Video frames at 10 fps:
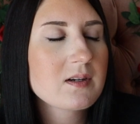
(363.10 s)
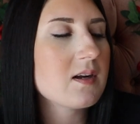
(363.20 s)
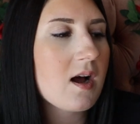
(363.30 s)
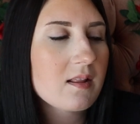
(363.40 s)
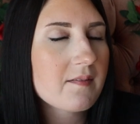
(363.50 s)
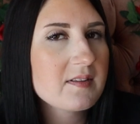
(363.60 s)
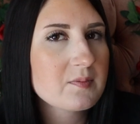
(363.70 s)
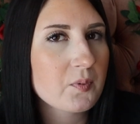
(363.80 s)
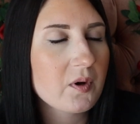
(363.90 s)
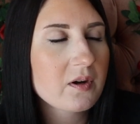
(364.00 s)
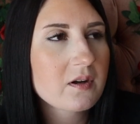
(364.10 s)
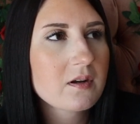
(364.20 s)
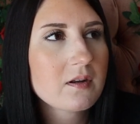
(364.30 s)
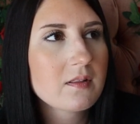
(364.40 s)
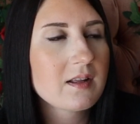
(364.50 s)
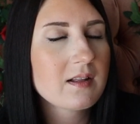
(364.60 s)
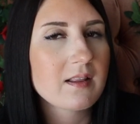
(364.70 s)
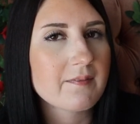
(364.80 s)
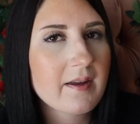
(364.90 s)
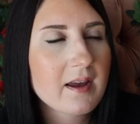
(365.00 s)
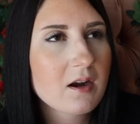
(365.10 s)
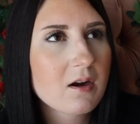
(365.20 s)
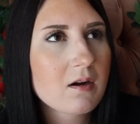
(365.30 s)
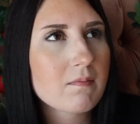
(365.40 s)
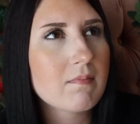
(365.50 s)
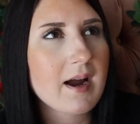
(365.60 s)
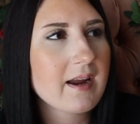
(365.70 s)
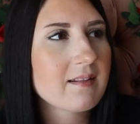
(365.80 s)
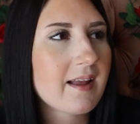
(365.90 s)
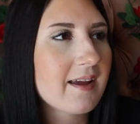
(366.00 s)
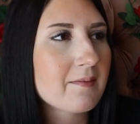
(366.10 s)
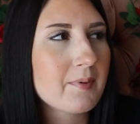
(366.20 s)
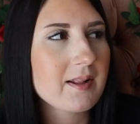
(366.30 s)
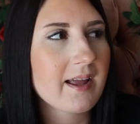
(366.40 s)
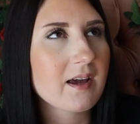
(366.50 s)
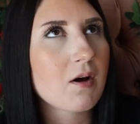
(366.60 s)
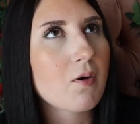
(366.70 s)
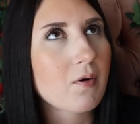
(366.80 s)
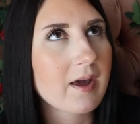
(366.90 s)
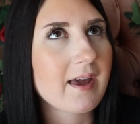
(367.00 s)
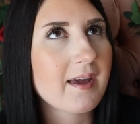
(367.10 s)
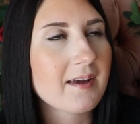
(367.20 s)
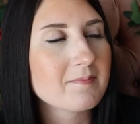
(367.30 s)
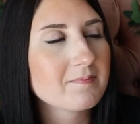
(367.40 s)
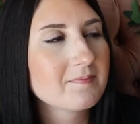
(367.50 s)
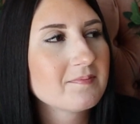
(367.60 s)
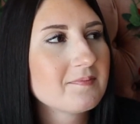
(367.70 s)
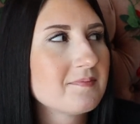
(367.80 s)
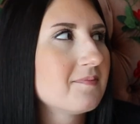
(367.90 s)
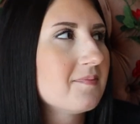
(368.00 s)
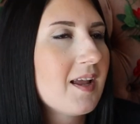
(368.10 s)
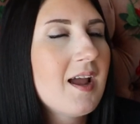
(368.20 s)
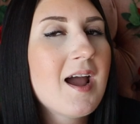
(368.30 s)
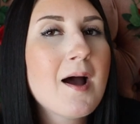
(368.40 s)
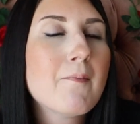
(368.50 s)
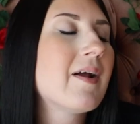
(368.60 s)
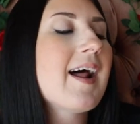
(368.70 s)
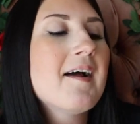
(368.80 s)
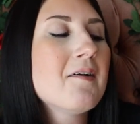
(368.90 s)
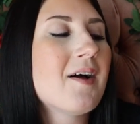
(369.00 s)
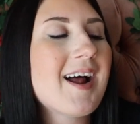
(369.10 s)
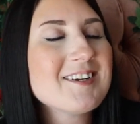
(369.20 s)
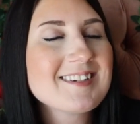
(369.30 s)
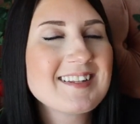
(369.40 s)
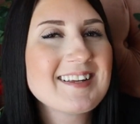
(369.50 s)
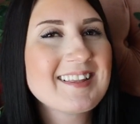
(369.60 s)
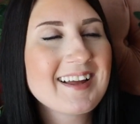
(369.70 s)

to not love this book, the cliffhanger might like be like, oh, okay. But I don't know, I just think